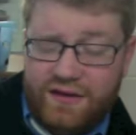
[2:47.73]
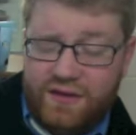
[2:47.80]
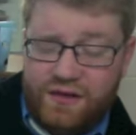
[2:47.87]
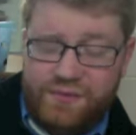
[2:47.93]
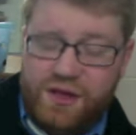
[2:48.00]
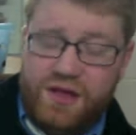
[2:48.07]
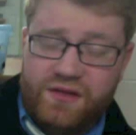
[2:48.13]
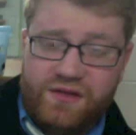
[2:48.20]
this
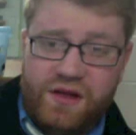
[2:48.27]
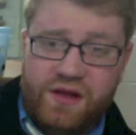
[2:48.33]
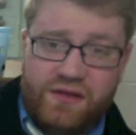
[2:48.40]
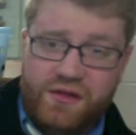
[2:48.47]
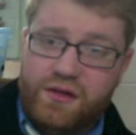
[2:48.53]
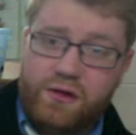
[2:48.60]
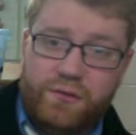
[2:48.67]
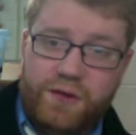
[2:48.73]
because I
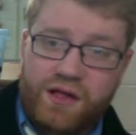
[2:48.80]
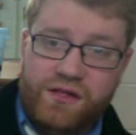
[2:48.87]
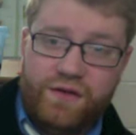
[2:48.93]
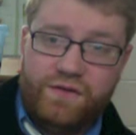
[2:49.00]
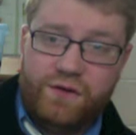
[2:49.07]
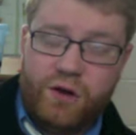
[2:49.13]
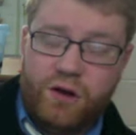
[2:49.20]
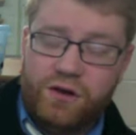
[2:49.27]
consider
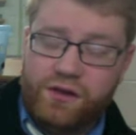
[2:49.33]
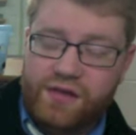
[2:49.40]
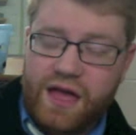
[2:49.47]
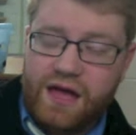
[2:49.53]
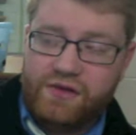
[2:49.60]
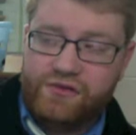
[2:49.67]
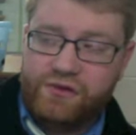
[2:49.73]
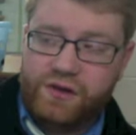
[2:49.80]
myself an artist.
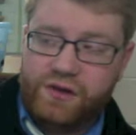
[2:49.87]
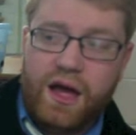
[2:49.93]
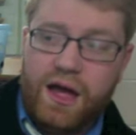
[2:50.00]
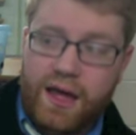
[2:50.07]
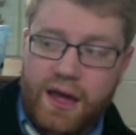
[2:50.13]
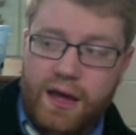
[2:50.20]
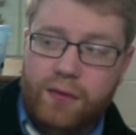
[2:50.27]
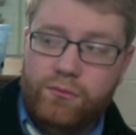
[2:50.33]
Actually, I
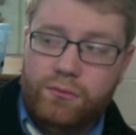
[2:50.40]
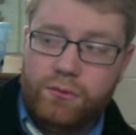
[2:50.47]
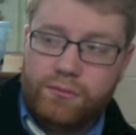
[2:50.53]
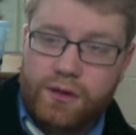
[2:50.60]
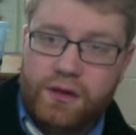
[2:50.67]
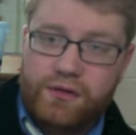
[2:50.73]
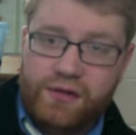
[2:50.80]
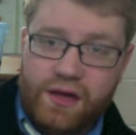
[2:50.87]
am,
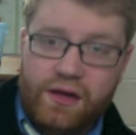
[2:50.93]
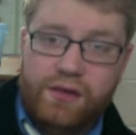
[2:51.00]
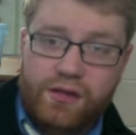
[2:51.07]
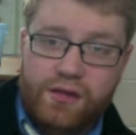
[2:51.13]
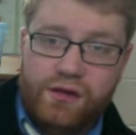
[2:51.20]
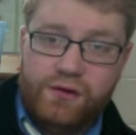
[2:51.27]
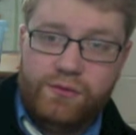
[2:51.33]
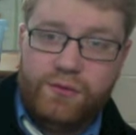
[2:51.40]
because I
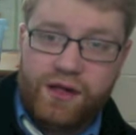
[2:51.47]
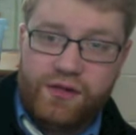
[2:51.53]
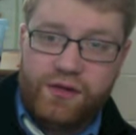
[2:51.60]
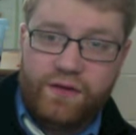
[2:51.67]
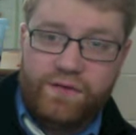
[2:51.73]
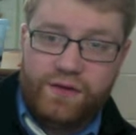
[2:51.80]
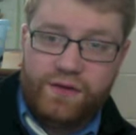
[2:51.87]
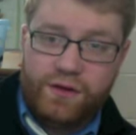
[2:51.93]
consider
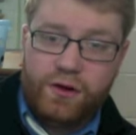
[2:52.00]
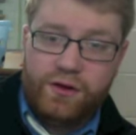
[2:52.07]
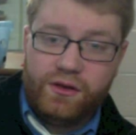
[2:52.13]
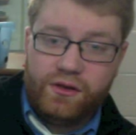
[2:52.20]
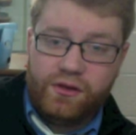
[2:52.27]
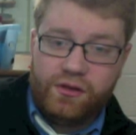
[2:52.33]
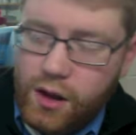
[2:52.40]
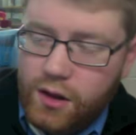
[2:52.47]
myself an
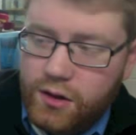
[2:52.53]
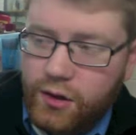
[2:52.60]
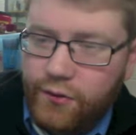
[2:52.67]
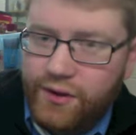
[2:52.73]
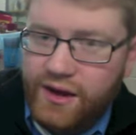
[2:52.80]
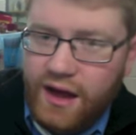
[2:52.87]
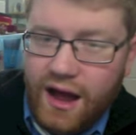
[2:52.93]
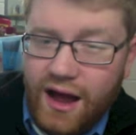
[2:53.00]
artist.
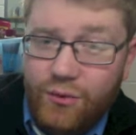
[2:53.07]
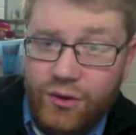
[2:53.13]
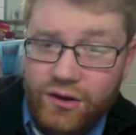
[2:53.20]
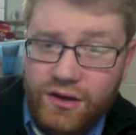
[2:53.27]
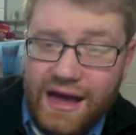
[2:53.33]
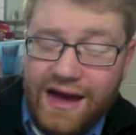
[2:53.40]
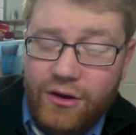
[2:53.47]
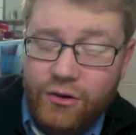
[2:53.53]
Chloe, I
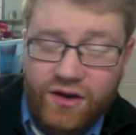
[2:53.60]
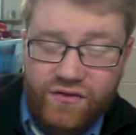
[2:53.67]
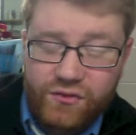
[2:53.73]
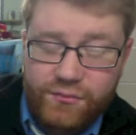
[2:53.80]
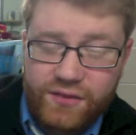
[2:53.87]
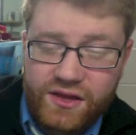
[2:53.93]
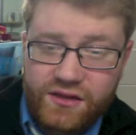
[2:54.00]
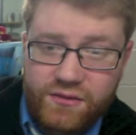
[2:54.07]
want our
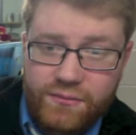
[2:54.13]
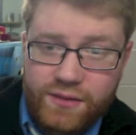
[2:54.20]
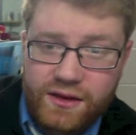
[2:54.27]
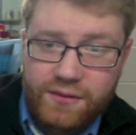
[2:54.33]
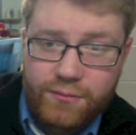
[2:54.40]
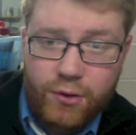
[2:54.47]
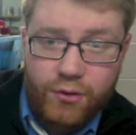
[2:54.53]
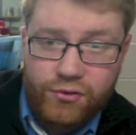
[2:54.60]
government to
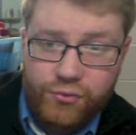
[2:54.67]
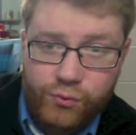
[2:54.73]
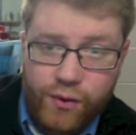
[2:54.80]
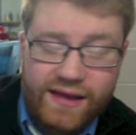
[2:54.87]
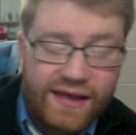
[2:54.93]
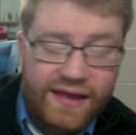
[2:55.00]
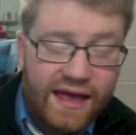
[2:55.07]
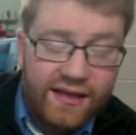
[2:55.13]
be both
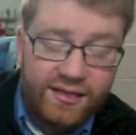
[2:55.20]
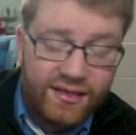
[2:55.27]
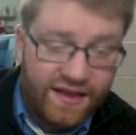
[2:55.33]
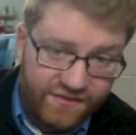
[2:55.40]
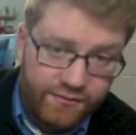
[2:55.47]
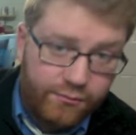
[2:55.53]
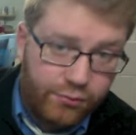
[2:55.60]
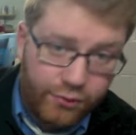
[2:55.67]
right and
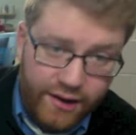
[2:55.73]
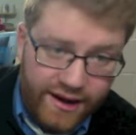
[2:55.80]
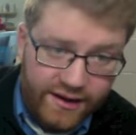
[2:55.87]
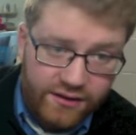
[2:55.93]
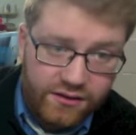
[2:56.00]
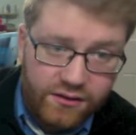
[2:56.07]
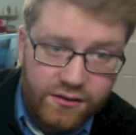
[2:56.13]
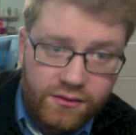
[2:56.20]

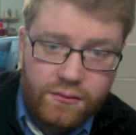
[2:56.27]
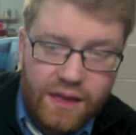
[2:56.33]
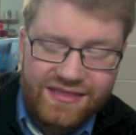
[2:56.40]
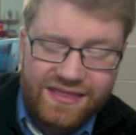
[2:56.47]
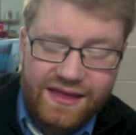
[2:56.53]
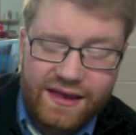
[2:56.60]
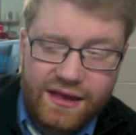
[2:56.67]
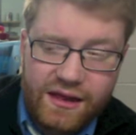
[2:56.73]
left-brained. I
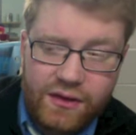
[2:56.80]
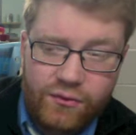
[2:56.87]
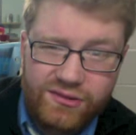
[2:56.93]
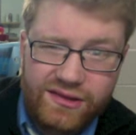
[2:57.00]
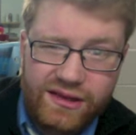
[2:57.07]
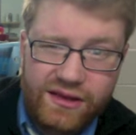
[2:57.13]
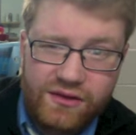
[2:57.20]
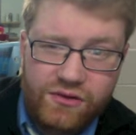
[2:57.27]
think it would
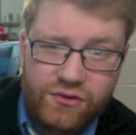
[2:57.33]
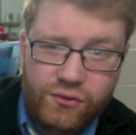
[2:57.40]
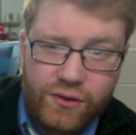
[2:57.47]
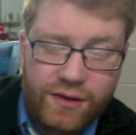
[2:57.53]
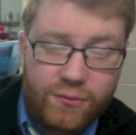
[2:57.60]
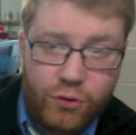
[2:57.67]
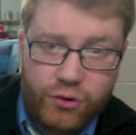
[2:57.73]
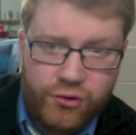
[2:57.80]
lead to
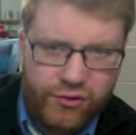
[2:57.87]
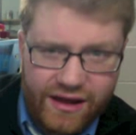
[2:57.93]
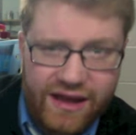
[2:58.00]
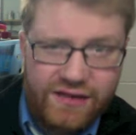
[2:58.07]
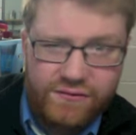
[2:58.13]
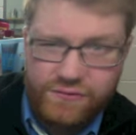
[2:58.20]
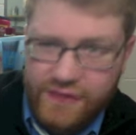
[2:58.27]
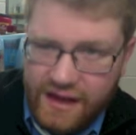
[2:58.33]
a more
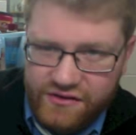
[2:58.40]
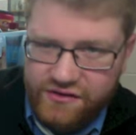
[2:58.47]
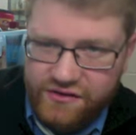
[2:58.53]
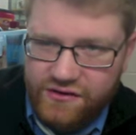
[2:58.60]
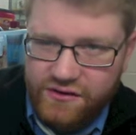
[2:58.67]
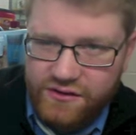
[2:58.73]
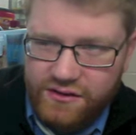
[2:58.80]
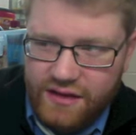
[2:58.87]
creative
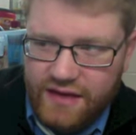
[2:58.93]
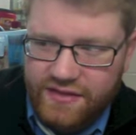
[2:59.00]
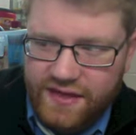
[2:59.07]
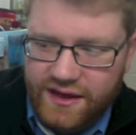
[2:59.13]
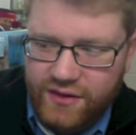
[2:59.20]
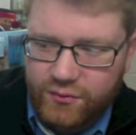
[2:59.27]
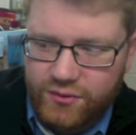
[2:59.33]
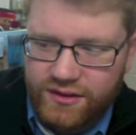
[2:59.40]
nation. I
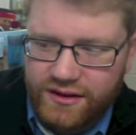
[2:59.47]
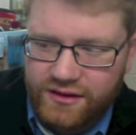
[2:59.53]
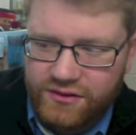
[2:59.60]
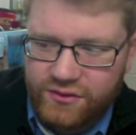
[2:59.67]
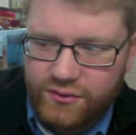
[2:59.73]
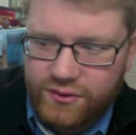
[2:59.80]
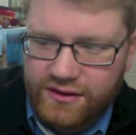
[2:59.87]
think it would lead to a